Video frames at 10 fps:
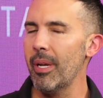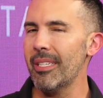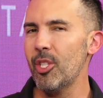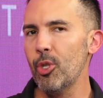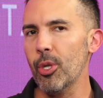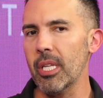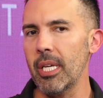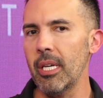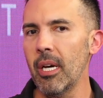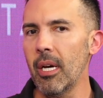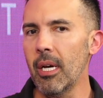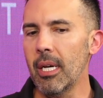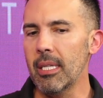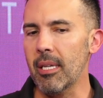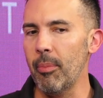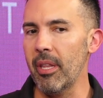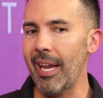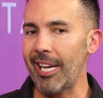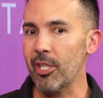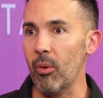But it's usually something
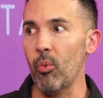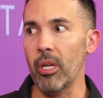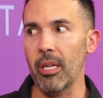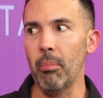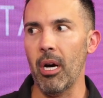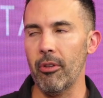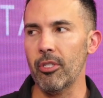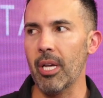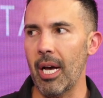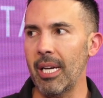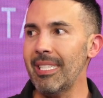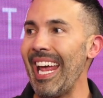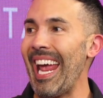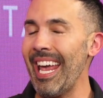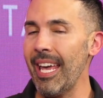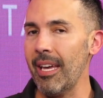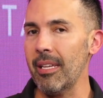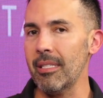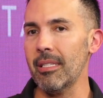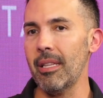that actually really bothers guys.
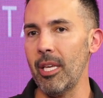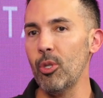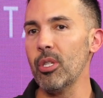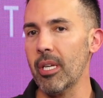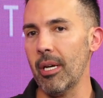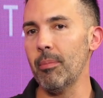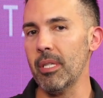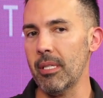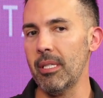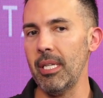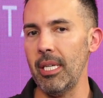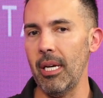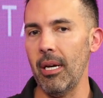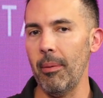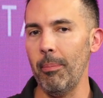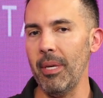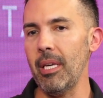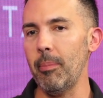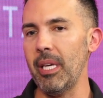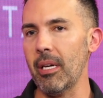And they usually come to see
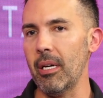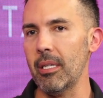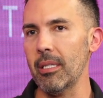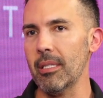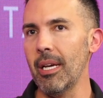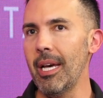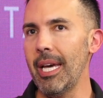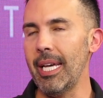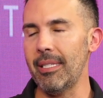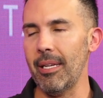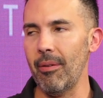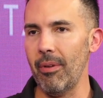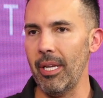me because it's